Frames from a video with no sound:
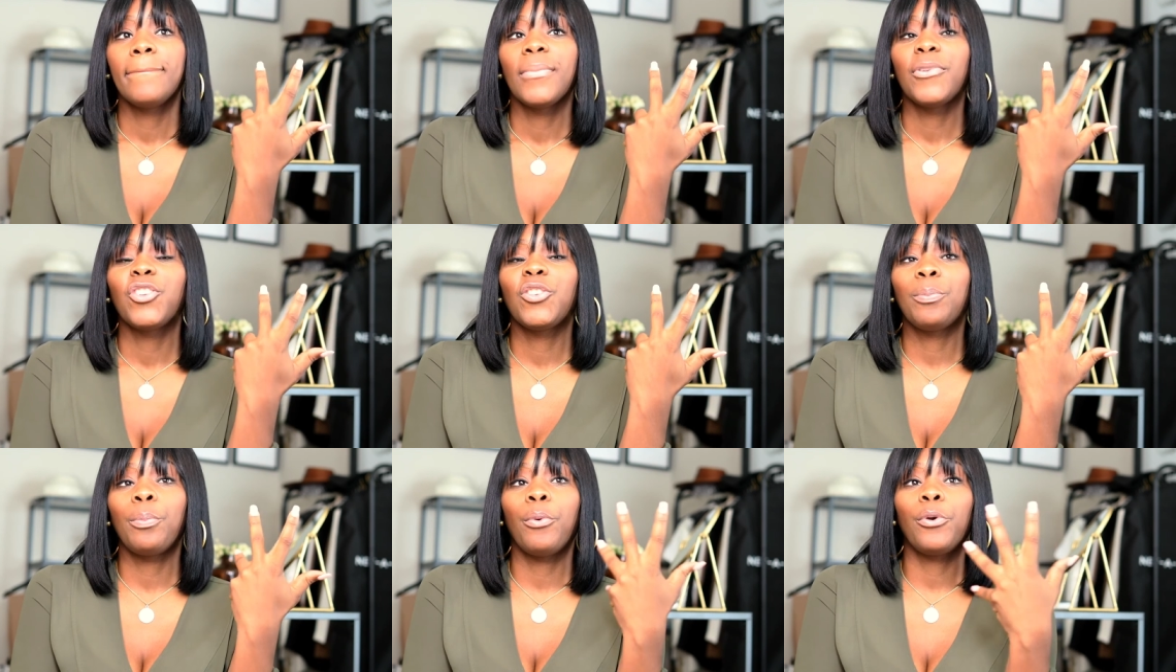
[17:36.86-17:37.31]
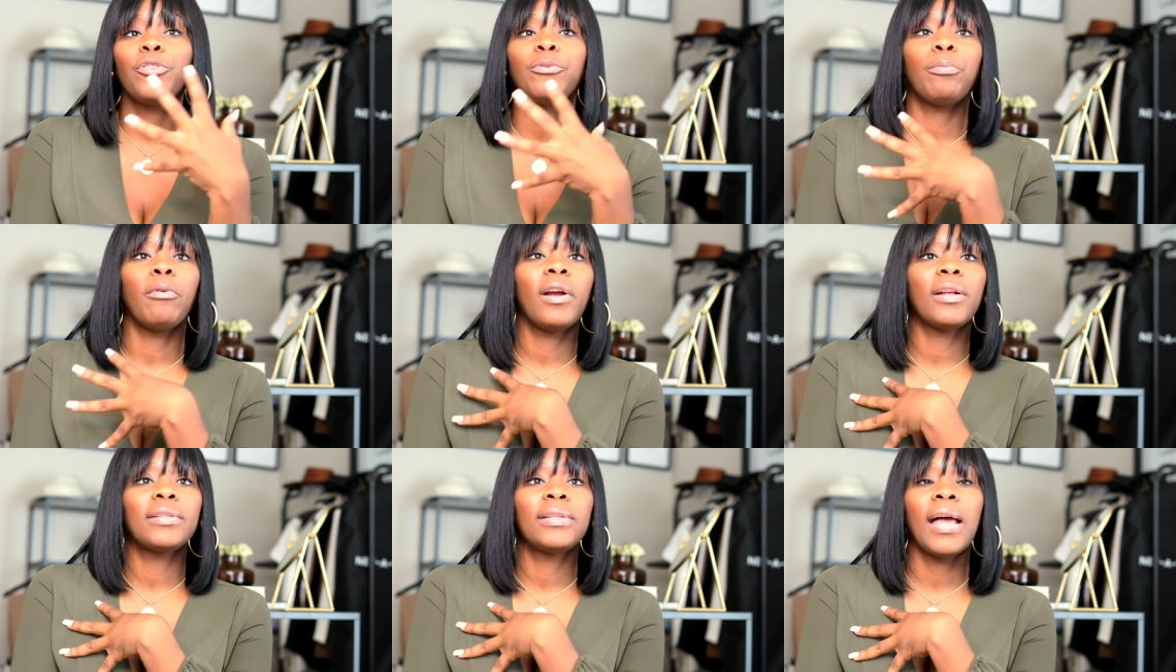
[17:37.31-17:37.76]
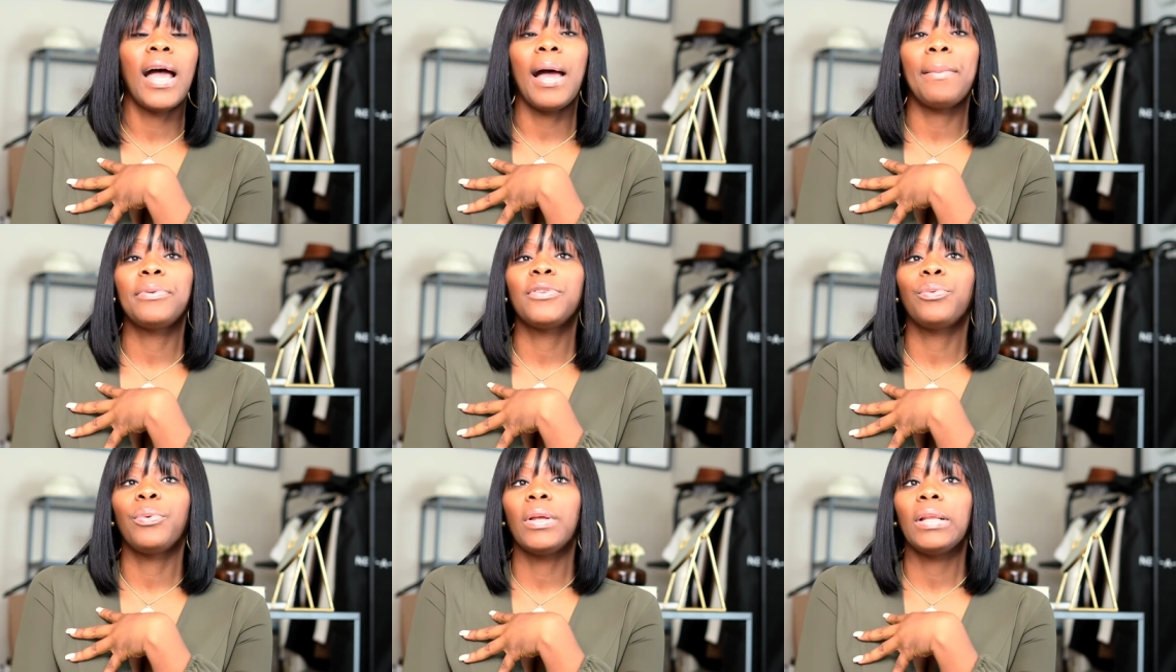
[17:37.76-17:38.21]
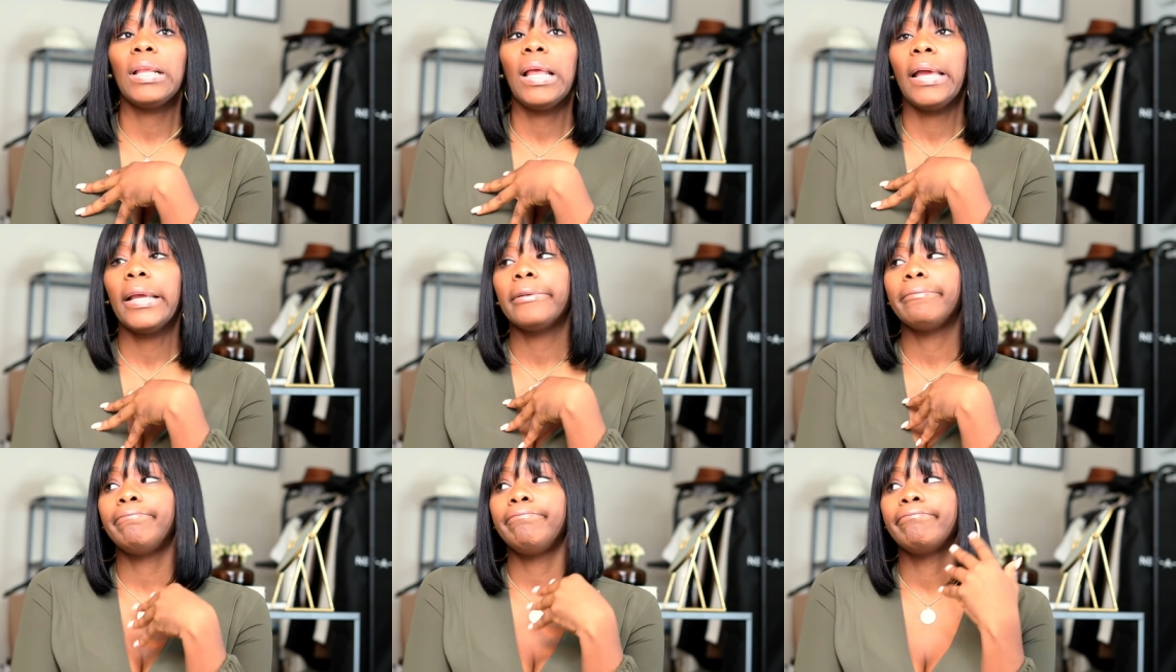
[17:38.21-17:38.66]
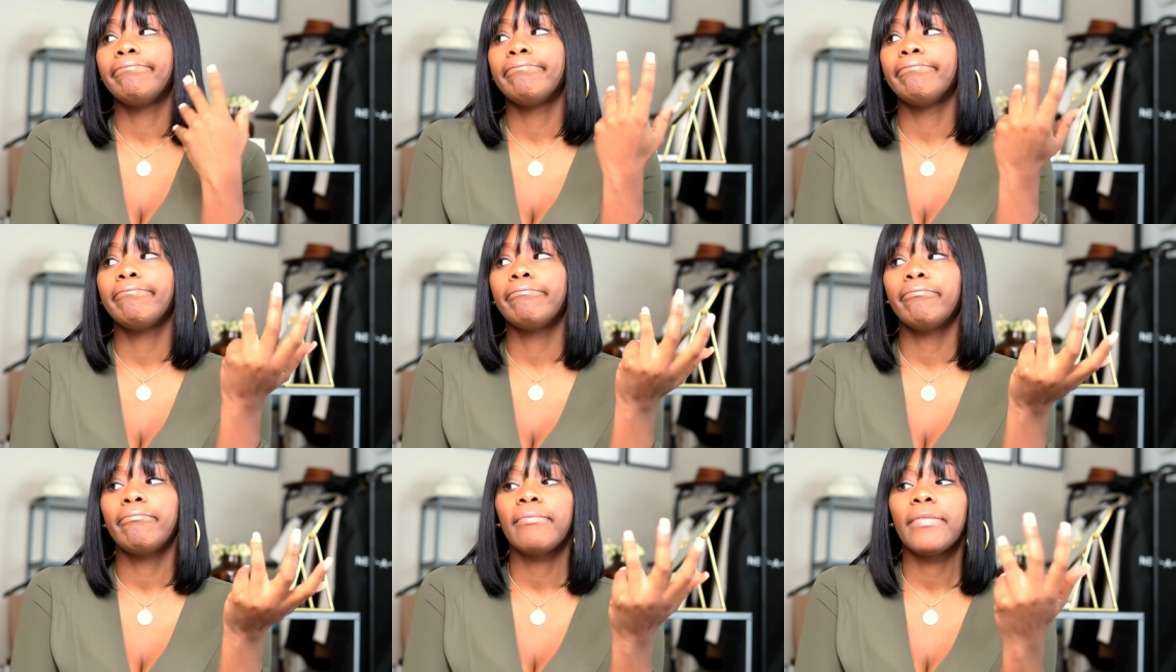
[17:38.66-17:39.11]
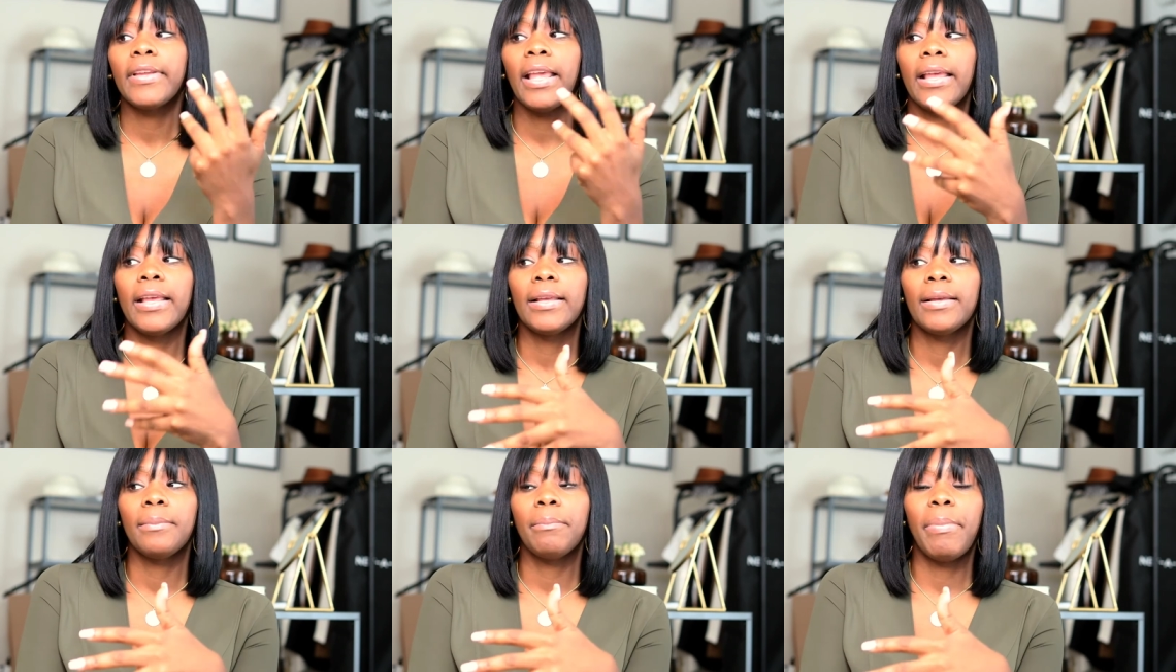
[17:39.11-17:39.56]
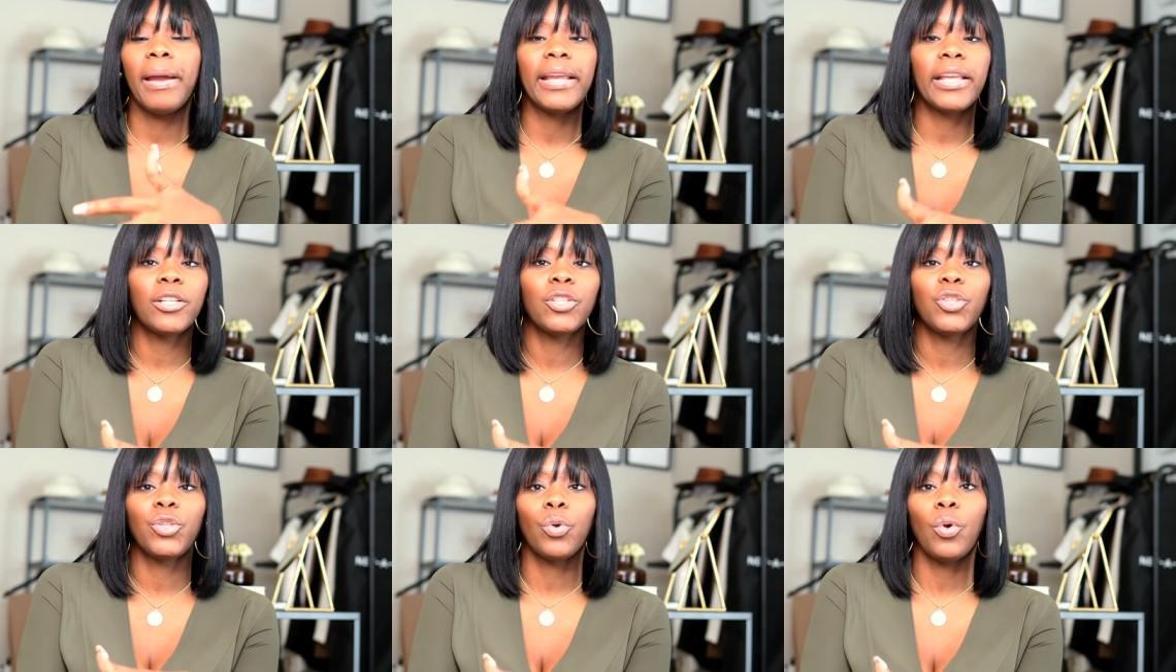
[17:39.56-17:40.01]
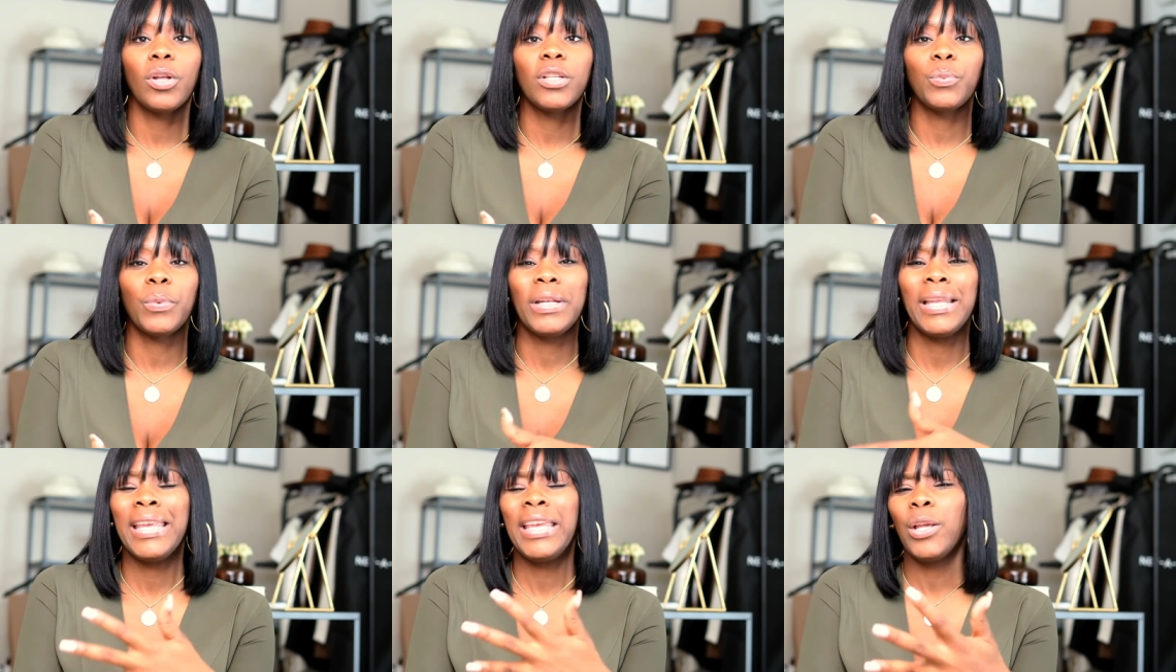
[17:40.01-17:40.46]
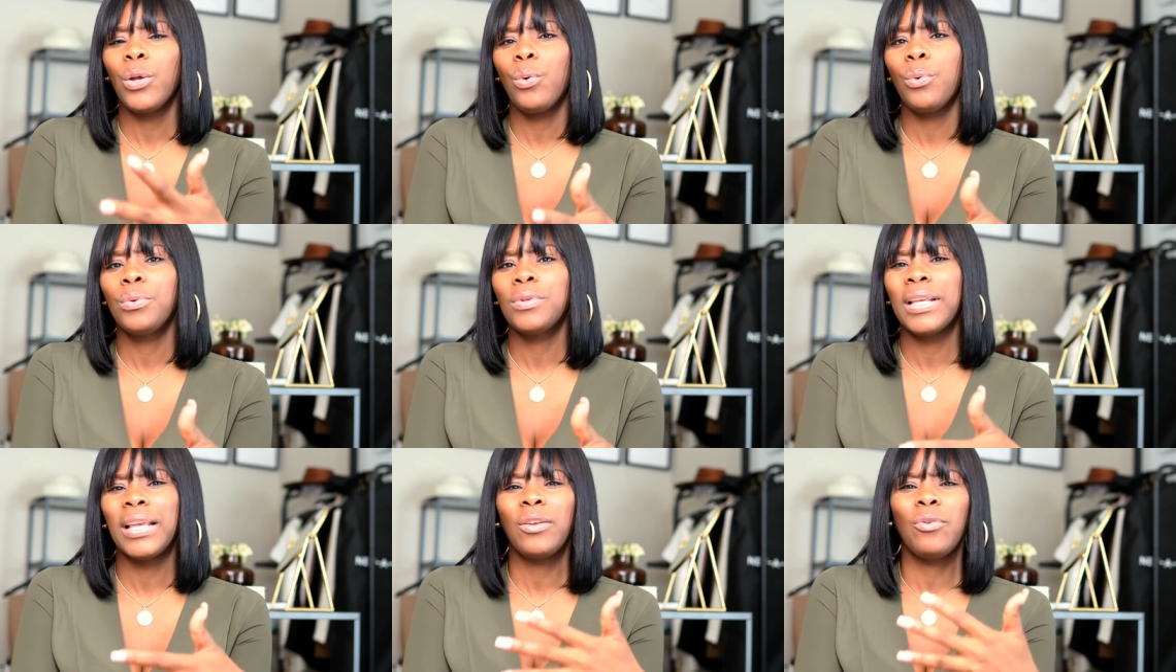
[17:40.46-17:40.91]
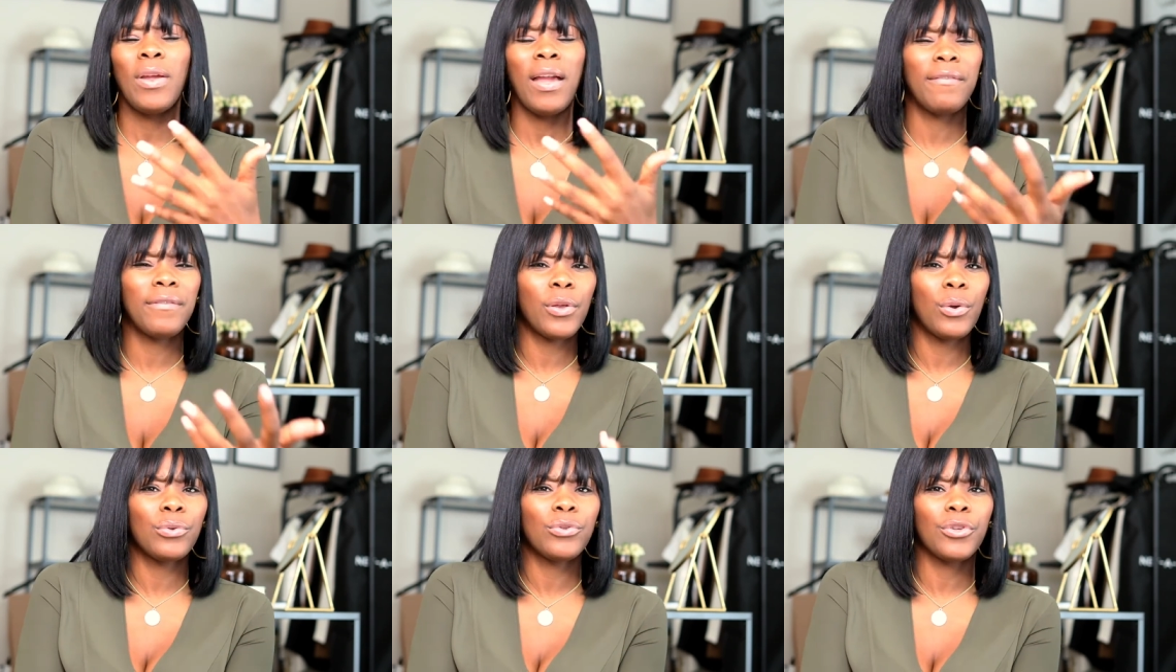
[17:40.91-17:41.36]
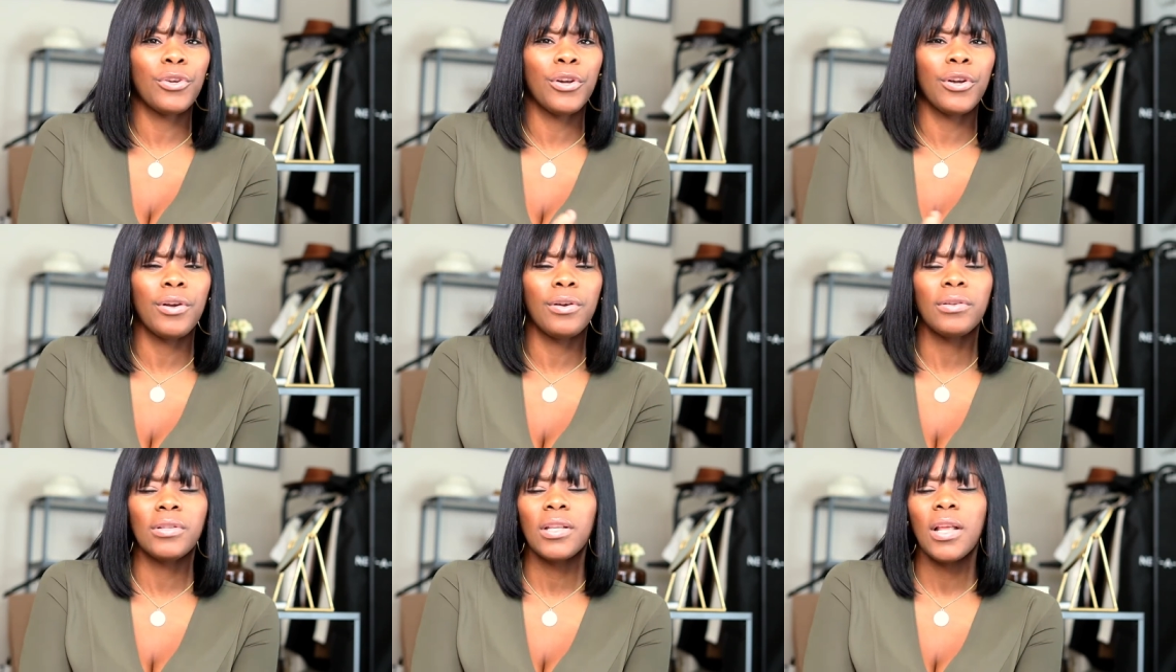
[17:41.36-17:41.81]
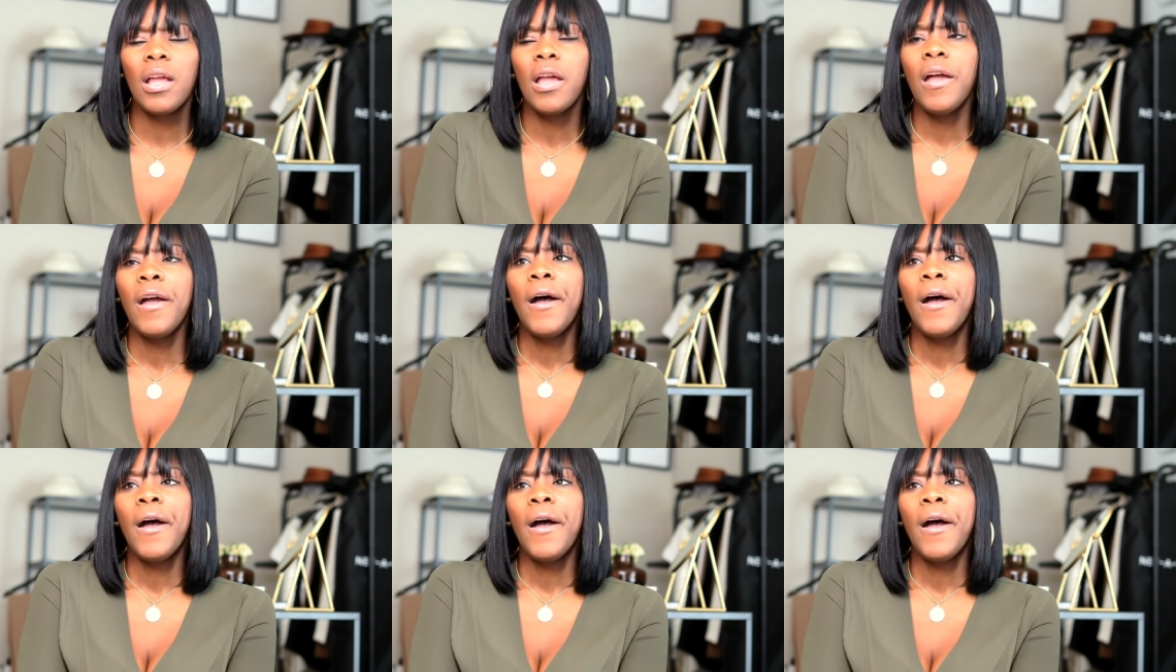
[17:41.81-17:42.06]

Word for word: sports bra tops with like biking shorts with heels. Like you have those girls.